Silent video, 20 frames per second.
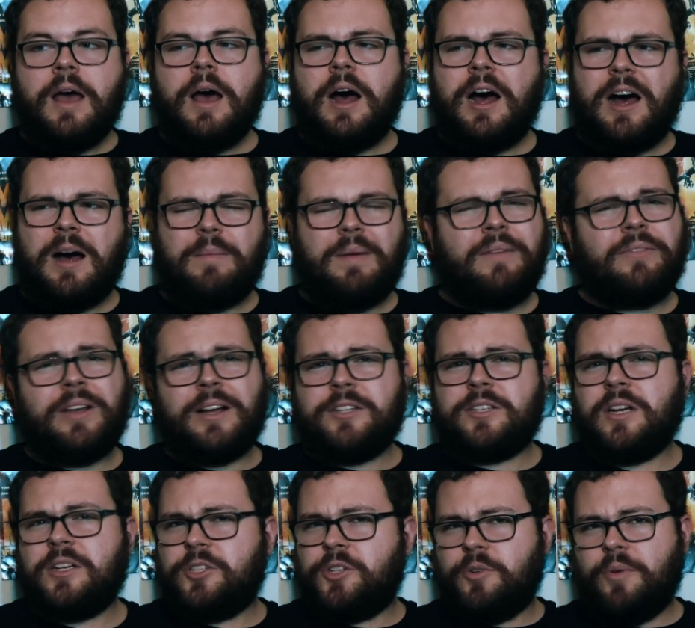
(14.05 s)
I've done
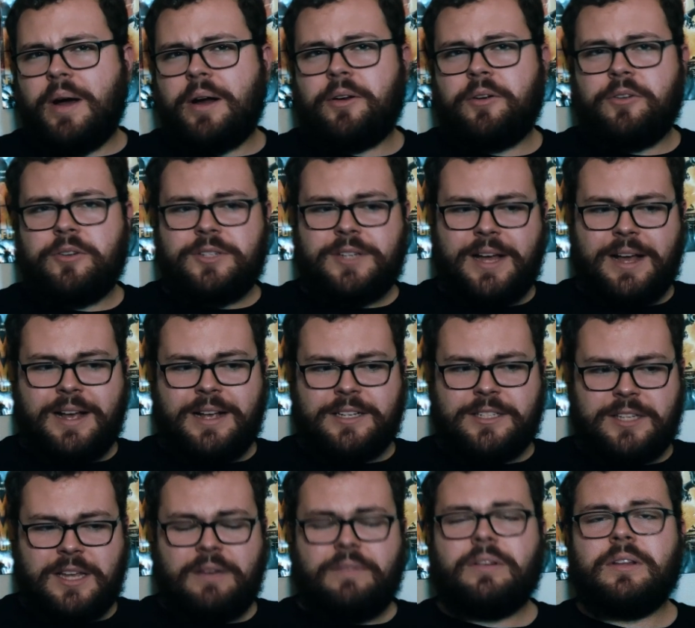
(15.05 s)
such directors
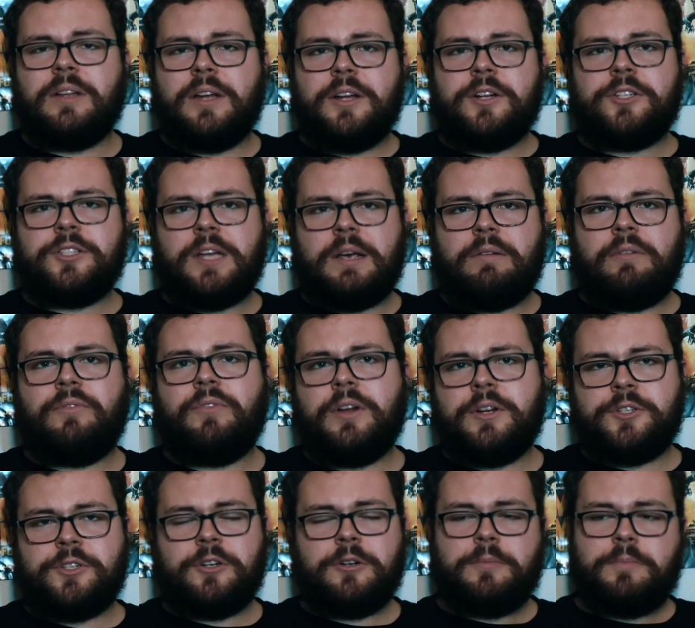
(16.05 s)
as David Lynch, David
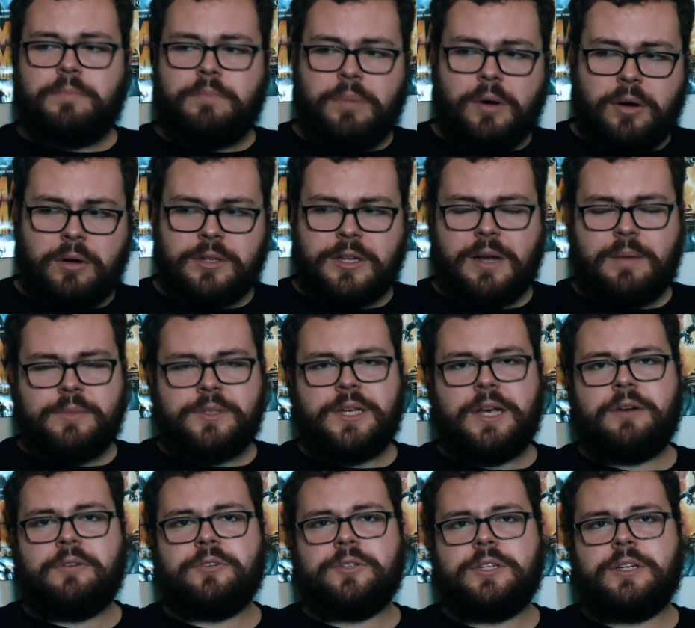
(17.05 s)
Fincher, Paul Thomas
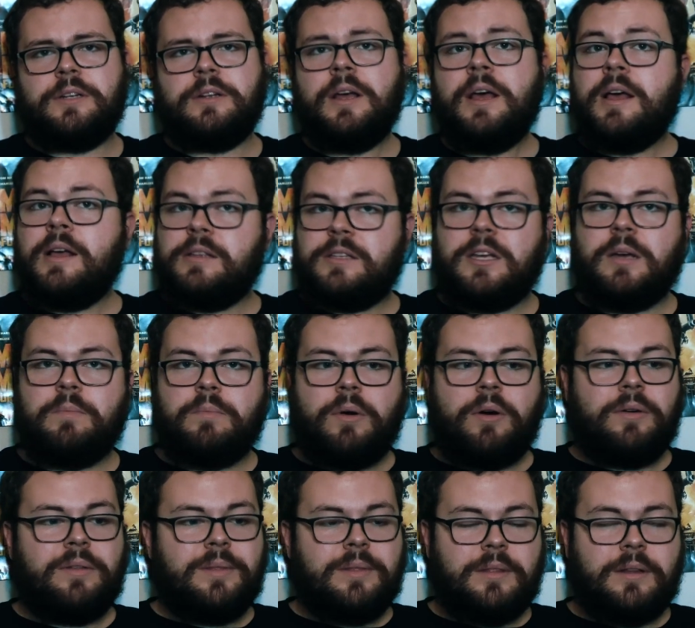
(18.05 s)
Anderson, Tim
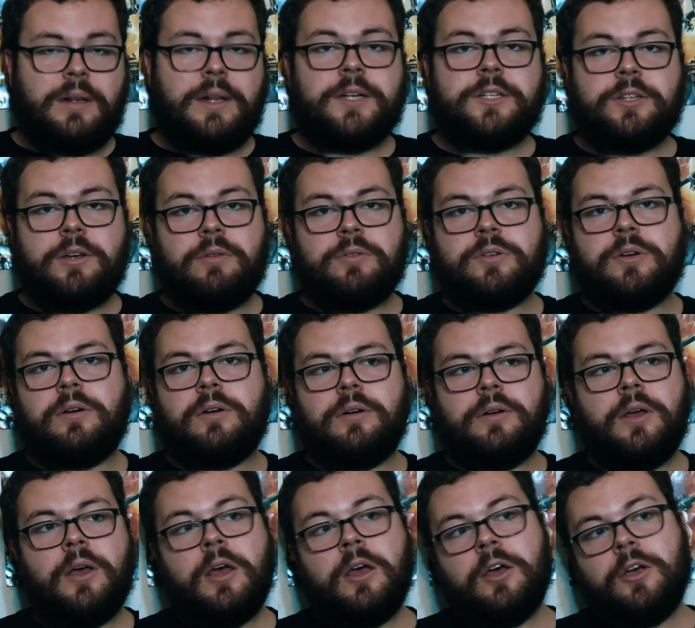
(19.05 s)
Burton, the list goes
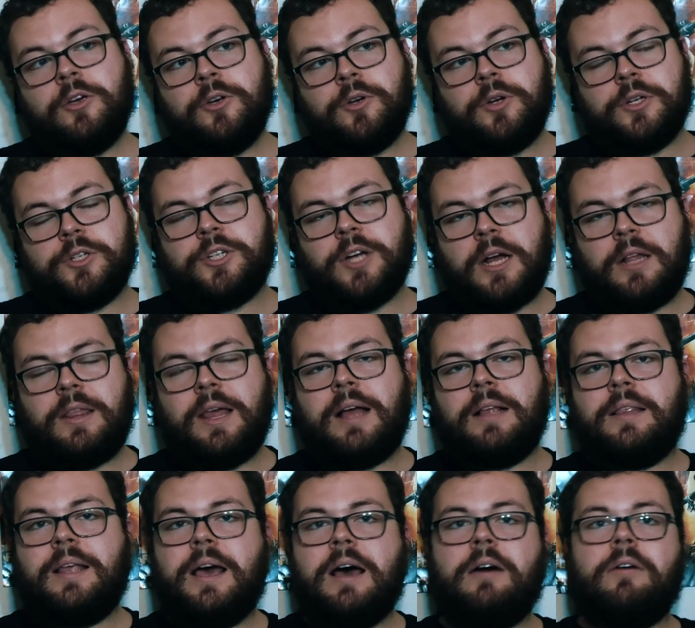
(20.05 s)
on. You can check
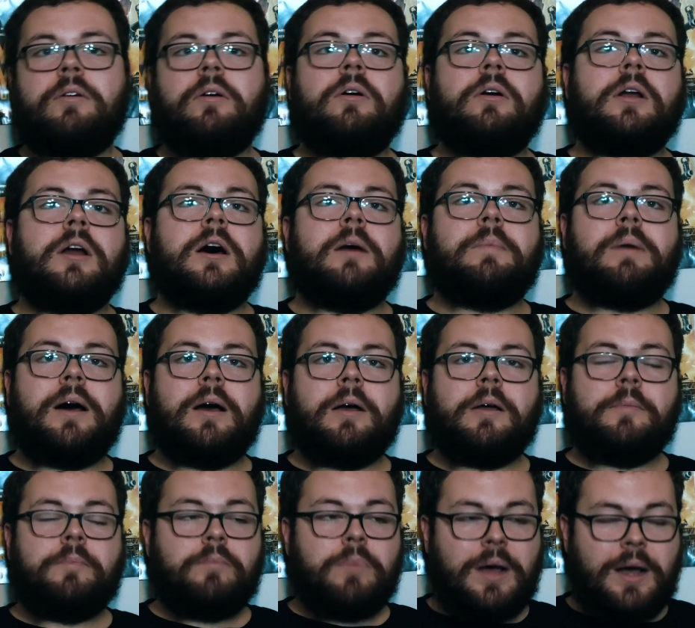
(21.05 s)
that down on
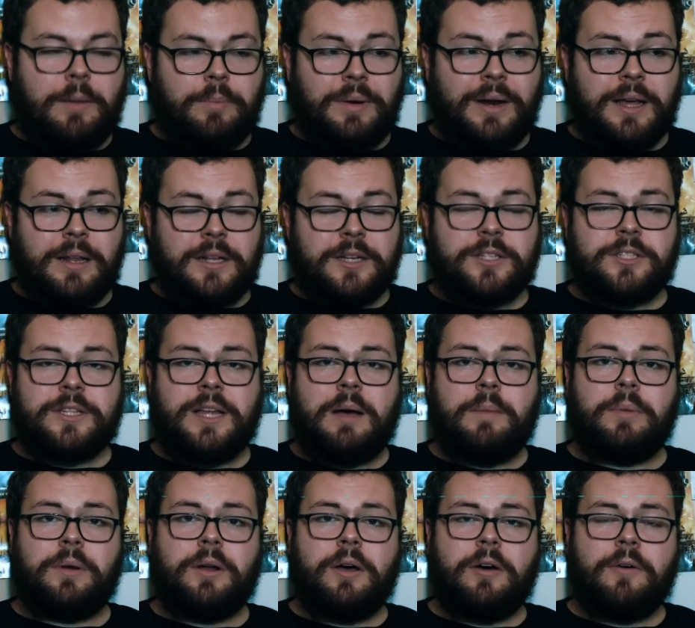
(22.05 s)
my playlist
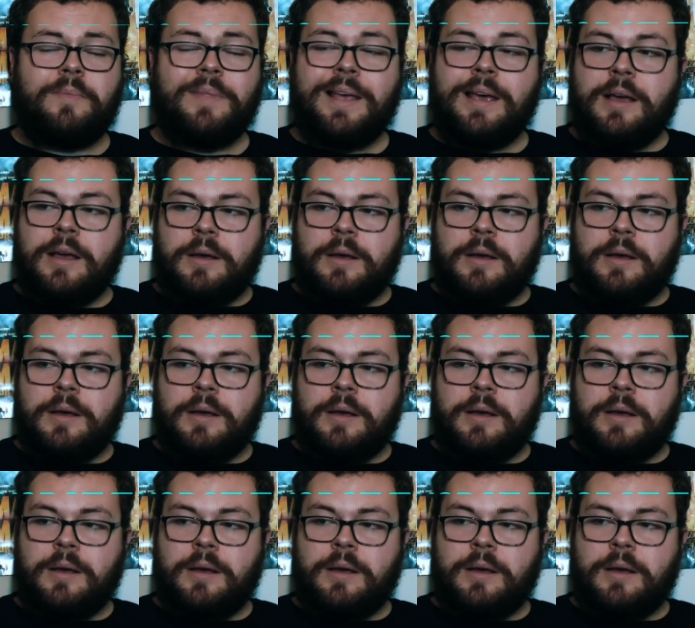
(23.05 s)
down below.